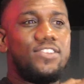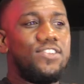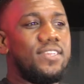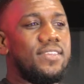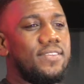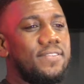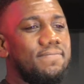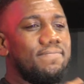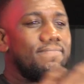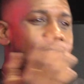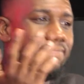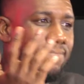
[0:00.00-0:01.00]
it
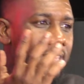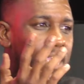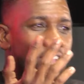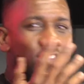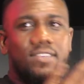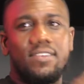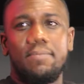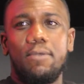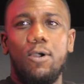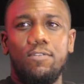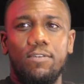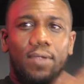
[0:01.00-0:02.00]
was just some
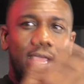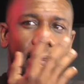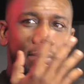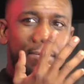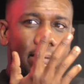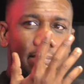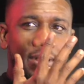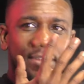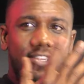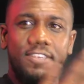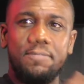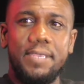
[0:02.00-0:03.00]

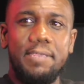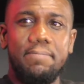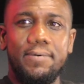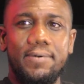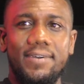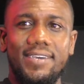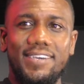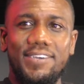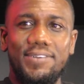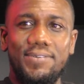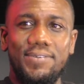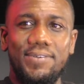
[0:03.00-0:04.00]
rambunctious people
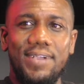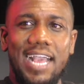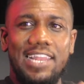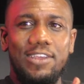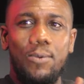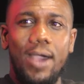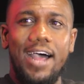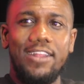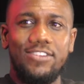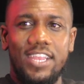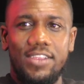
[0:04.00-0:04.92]
who got a little wild